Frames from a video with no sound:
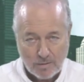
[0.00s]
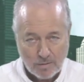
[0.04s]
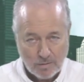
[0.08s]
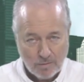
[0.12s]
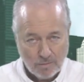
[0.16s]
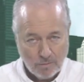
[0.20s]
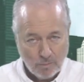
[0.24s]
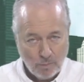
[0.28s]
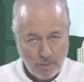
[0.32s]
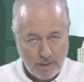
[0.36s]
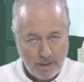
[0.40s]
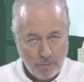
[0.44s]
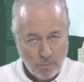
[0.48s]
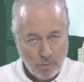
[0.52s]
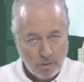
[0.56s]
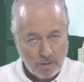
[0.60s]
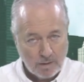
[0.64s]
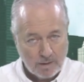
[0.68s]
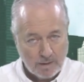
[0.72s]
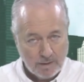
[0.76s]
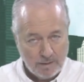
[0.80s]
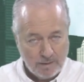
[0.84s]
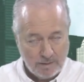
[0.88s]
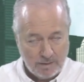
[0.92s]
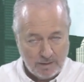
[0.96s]
We will
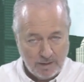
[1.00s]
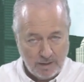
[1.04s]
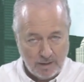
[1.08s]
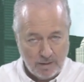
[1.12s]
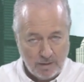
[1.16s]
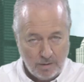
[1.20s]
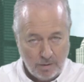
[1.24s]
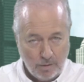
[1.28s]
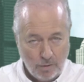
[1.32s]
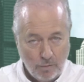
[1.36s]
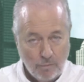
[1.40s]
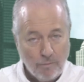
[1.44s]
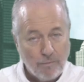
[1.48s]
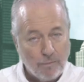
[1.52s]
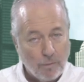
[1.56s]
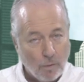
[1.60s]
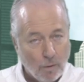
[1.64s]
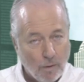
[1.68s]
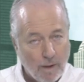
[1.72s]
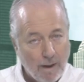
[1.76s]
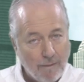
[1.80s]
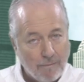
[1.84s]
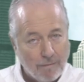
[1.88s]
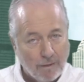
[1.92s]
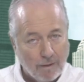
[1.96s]
continue
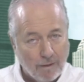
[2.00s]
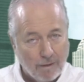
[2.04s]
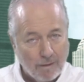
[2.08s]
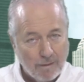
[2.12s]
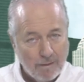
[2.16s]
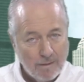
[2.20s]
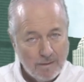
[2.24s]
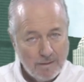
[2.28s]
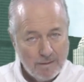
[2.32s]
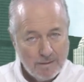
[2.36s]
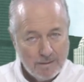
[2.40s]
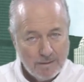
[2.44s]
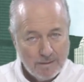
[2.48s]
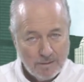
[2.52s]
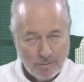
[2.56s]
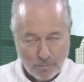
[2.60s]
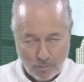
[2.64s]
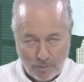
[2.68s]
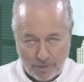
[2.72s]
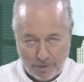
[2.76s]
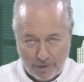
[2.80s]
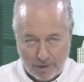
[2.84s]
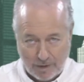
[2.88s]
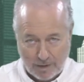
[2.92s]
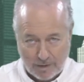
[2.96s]
forever
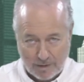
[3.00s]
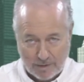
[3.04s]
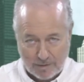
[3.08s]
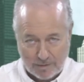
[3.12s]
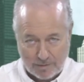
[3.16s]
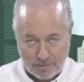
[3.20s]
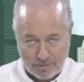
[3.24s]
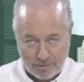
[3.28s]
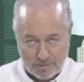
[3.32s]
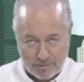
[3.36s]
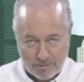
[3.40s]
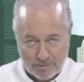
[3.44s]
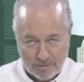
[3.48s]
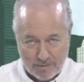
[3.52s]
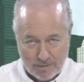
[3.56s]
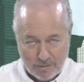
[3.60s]
with English.